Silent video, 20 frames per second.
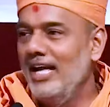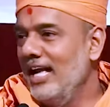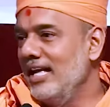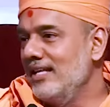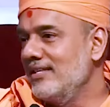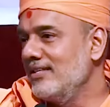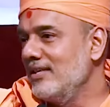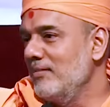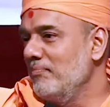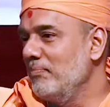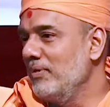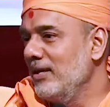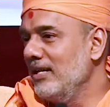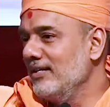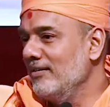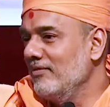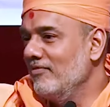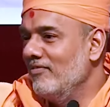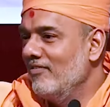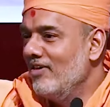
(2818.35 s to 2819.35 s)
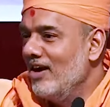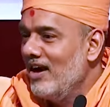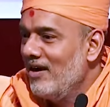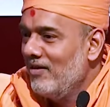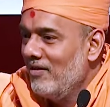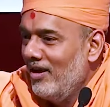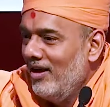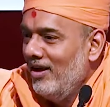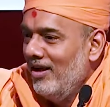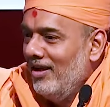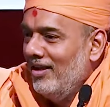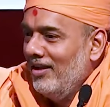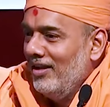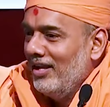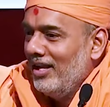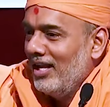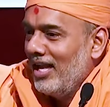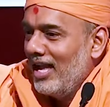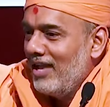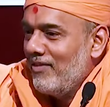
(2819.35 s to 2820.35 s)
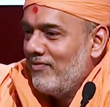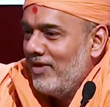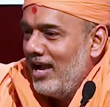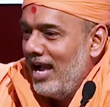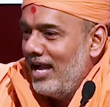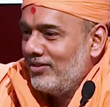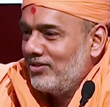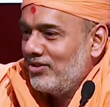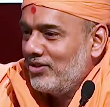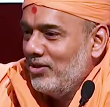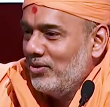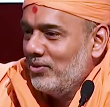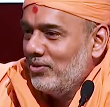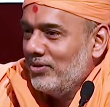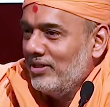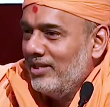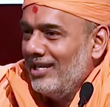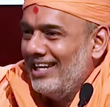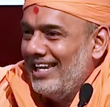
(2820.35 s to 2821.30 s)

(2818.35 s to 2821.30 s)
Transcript: As simple as if I ask you